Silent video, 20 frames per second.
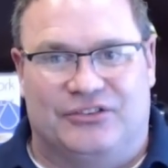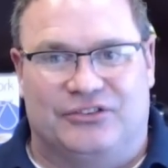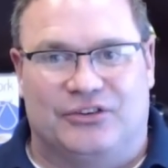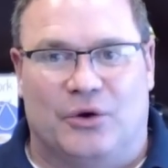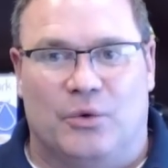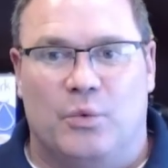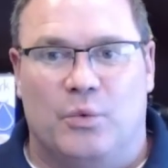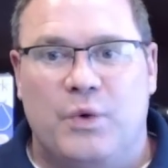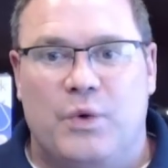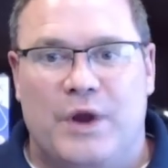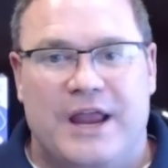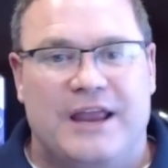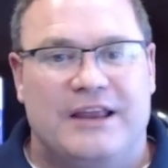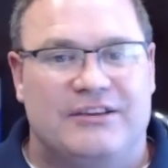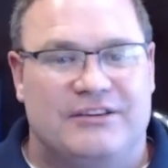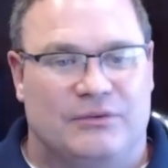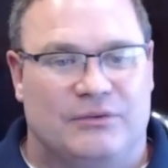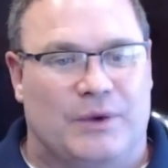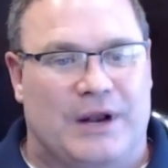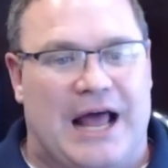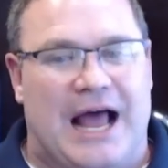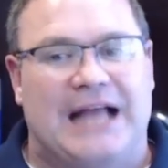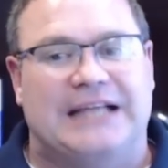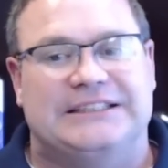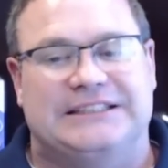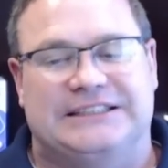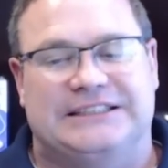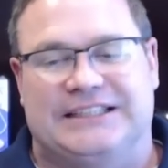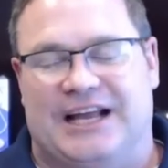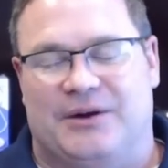So what I
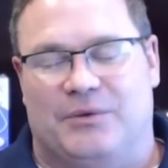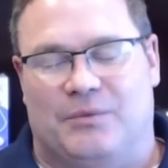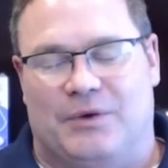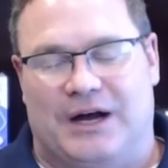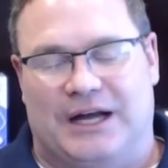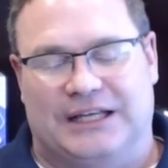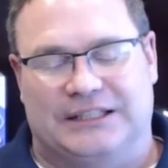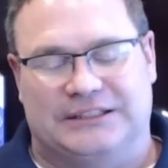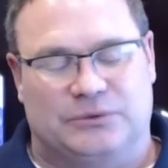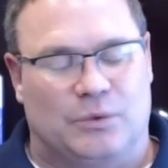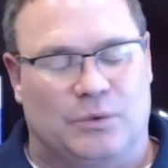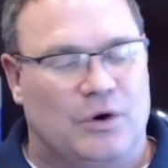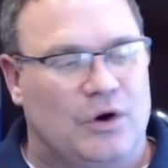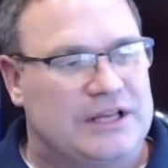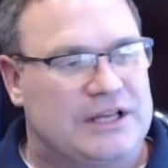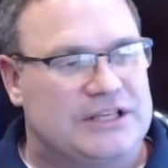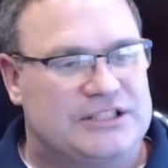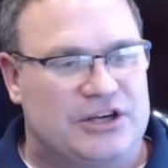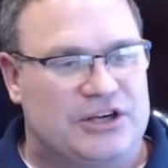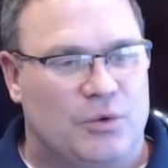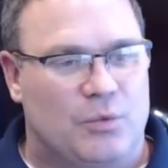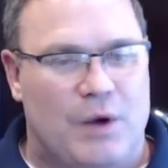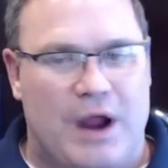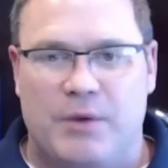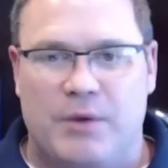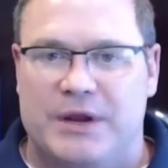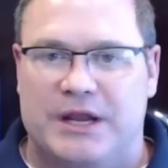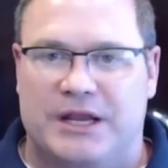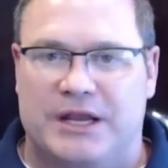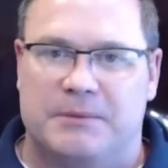said was, well, is there a way
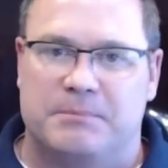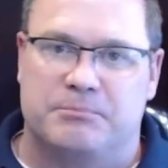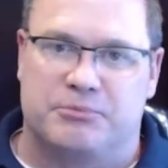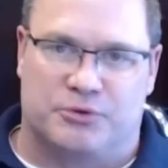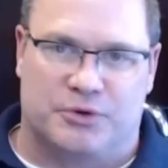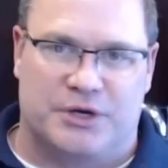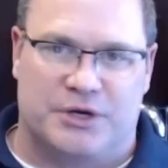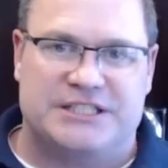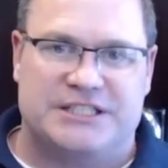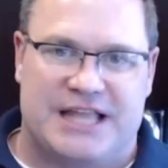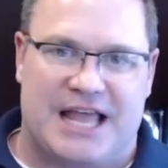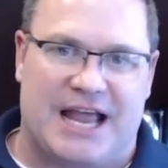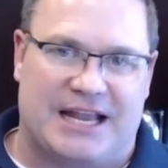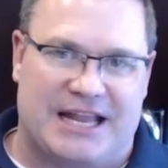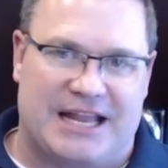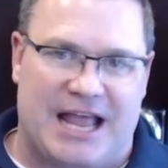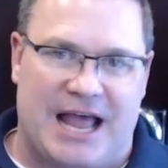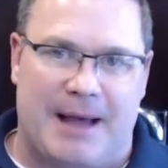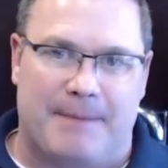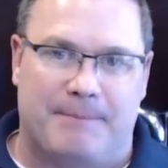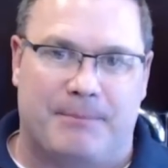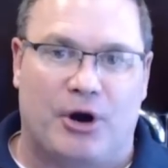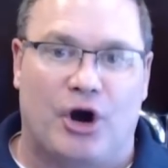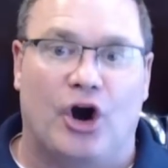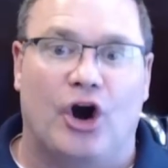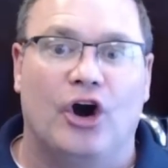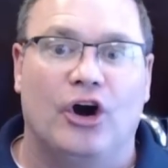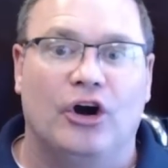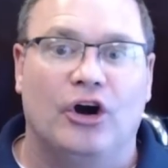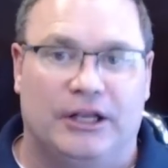we could bridge that gap
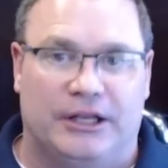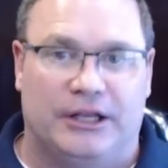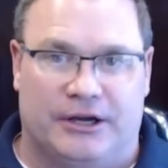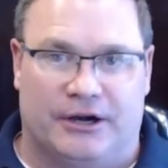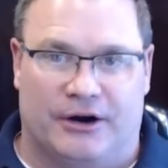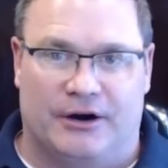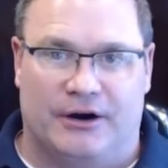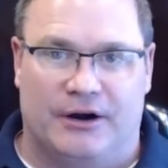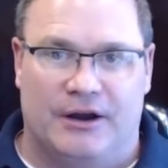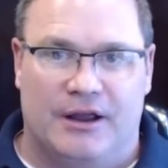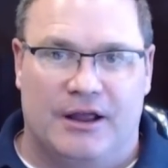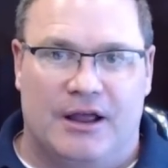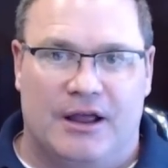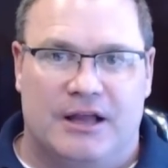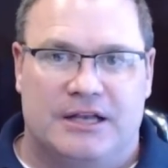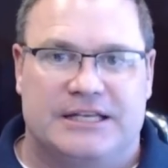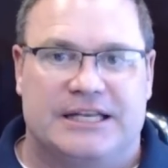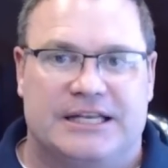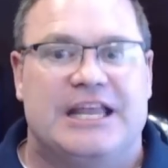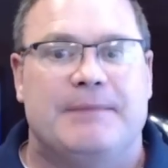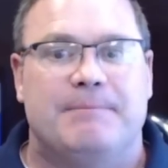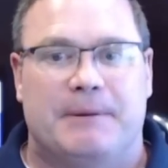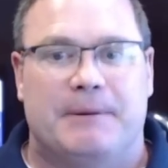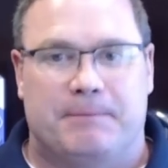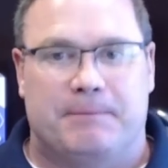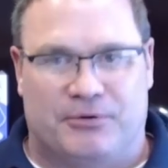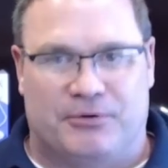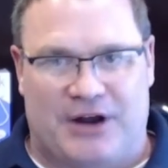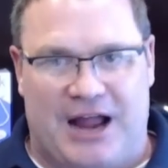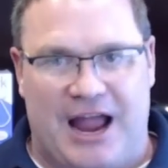earlier to keep
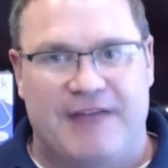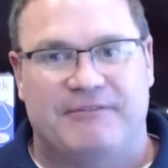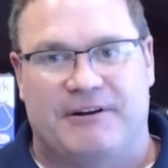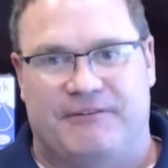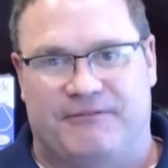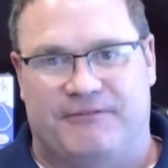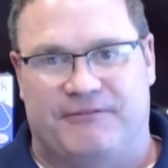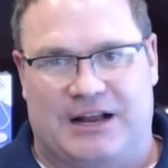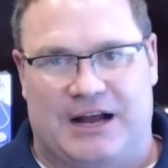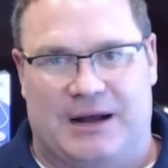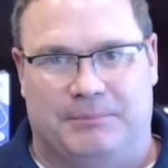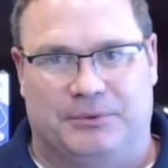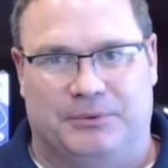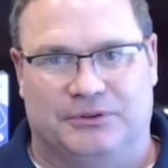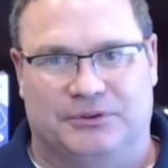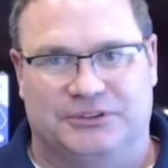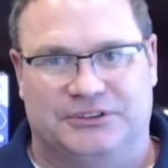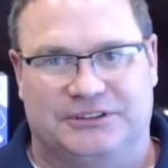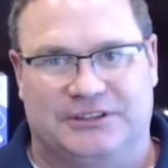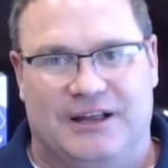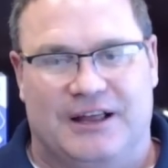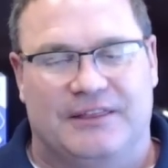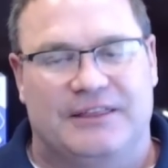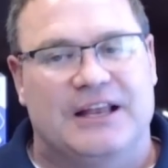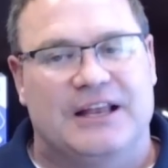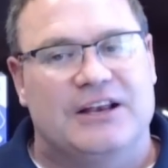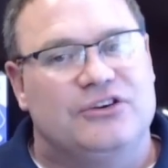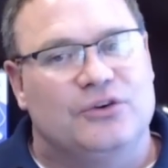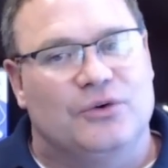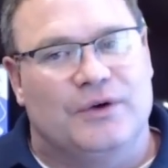it private for couples
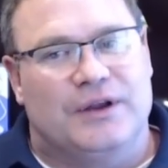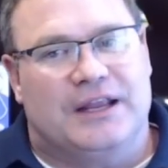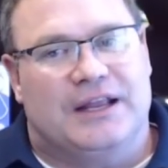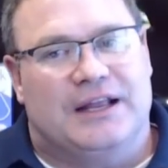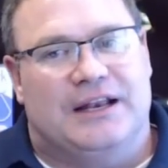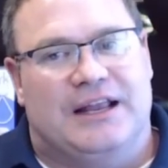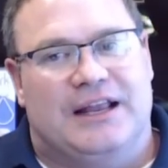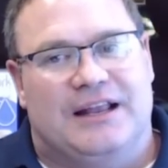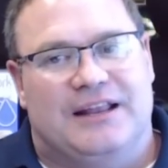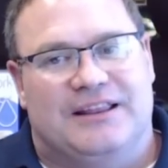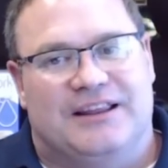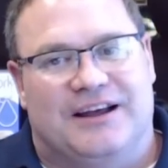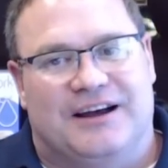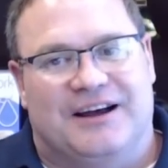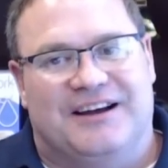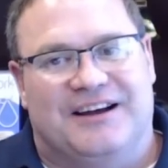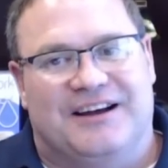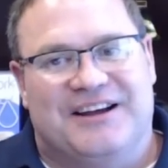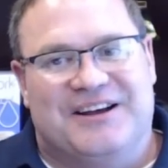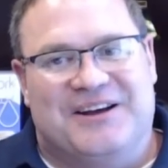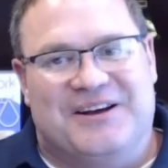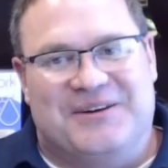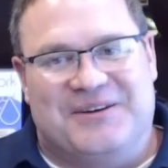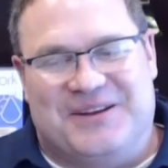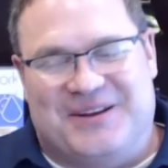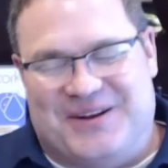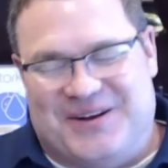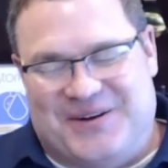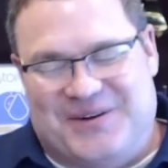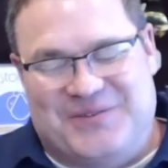than doing it in the
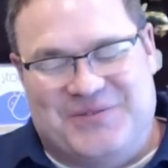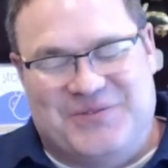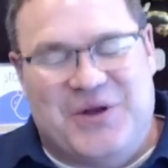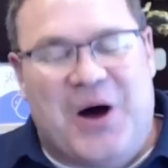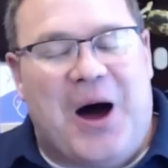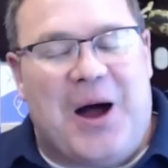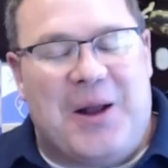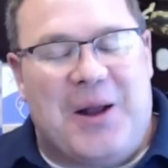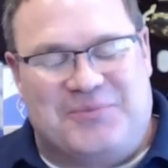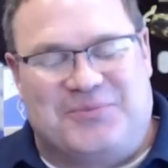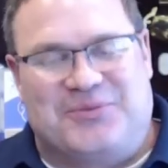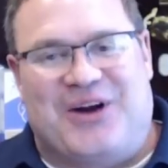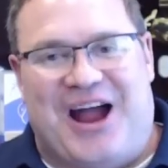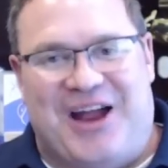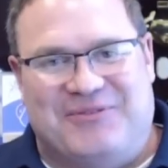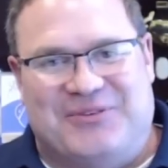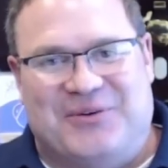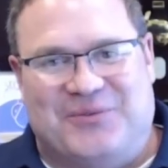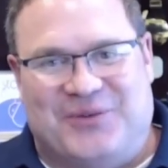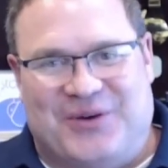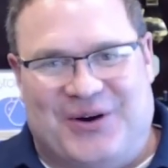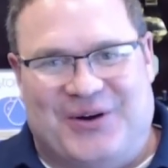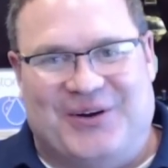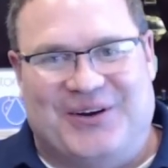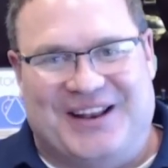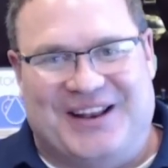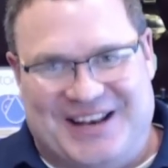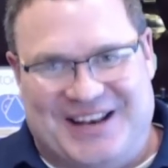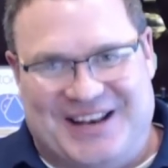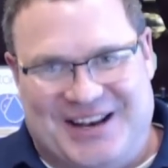non-private
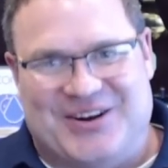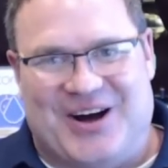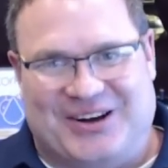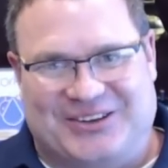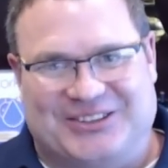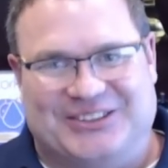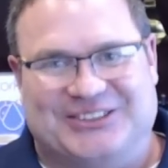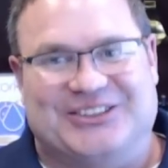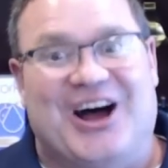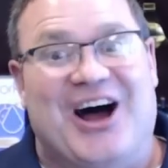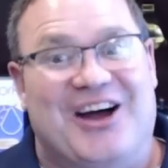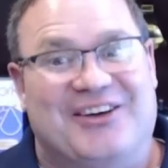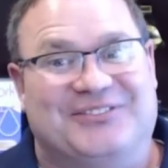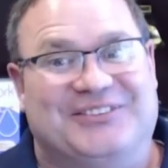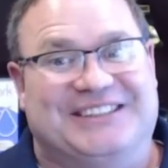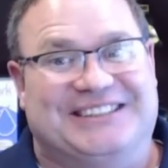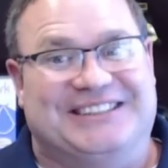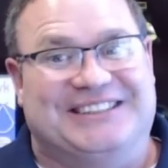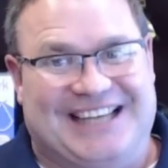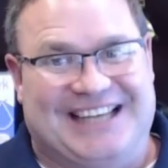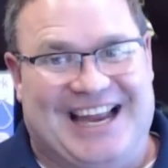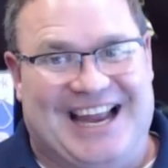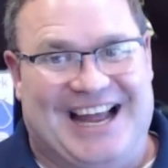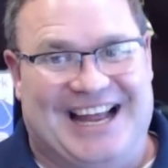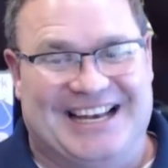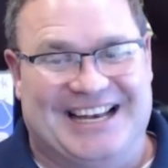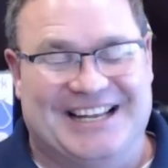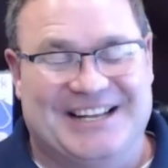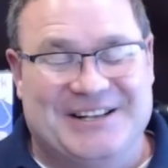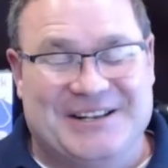world in the doctor's office?
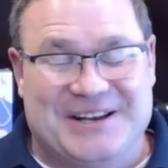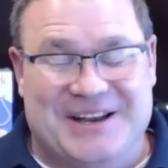And